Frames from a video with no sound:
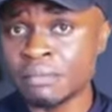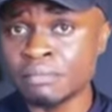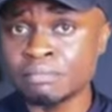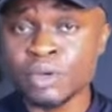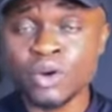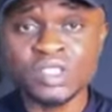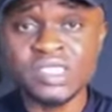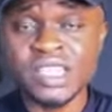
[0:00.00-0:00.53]

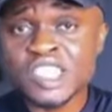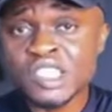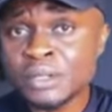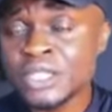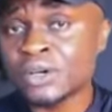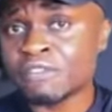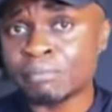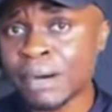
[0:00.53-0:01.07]
Because the
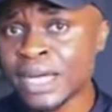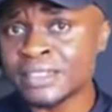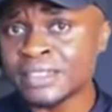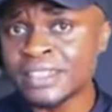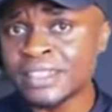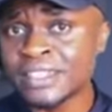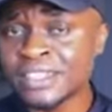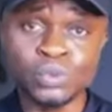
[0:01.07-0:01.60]
spirit of man
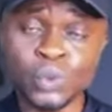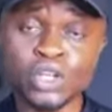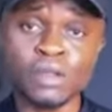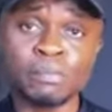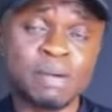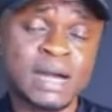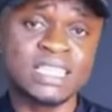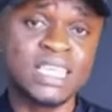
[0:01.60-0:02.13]
will
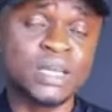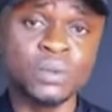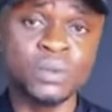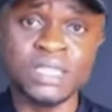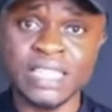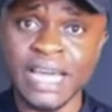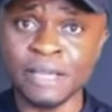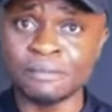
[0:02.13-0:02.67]
not pass away with
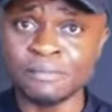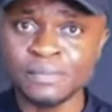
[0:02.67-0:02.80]
time.